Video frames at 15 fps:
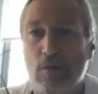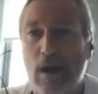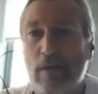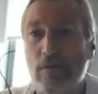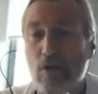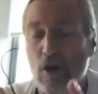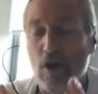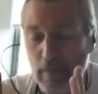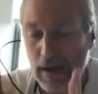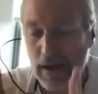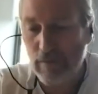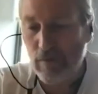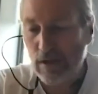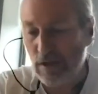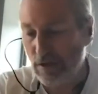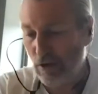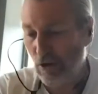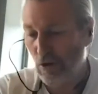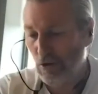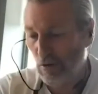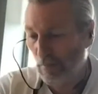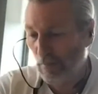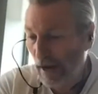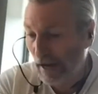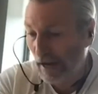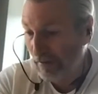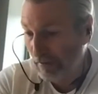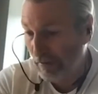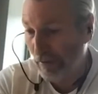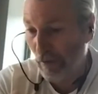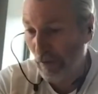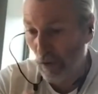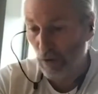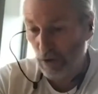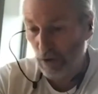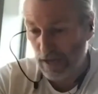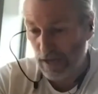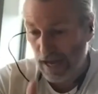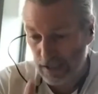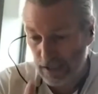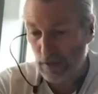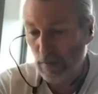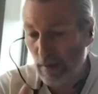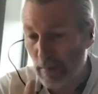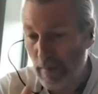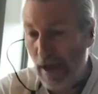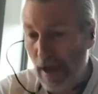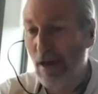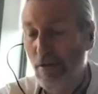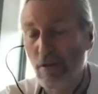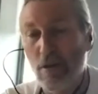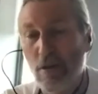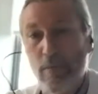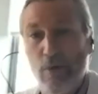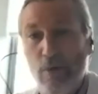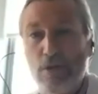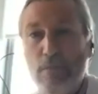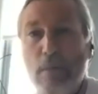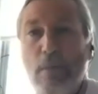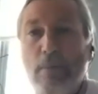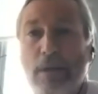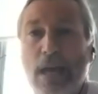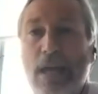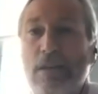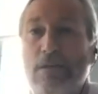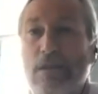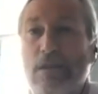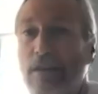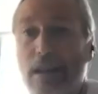I've got my research and my focus has to be better than the person I'm up against.